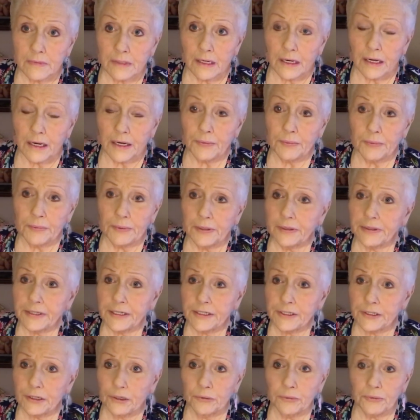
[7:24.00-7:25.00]
I really
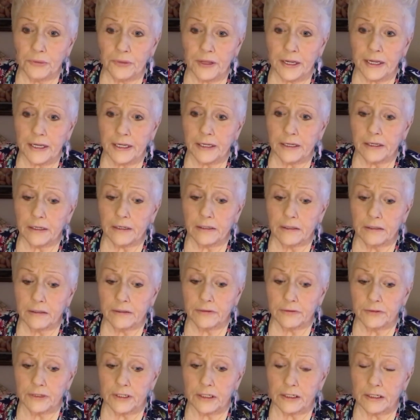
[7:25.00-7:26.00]
don't think
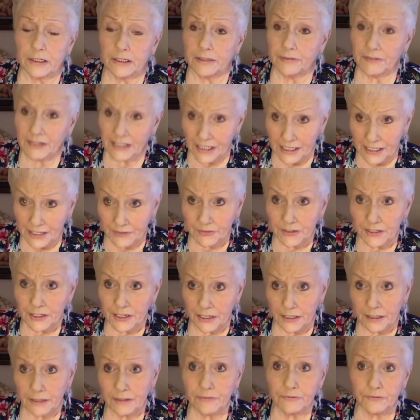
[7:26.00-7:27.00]
that even
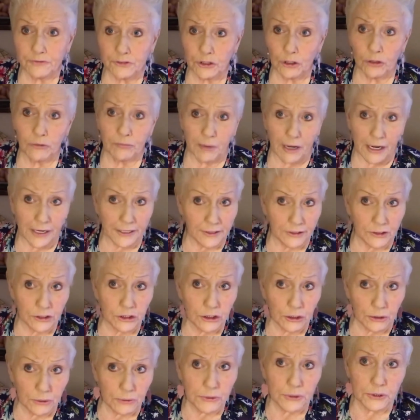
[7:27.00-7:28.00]
if Joe Biden
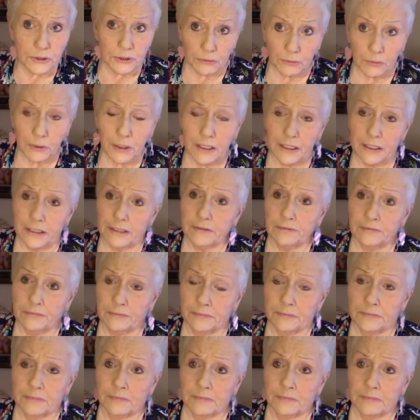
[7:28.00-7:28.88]
chose to run,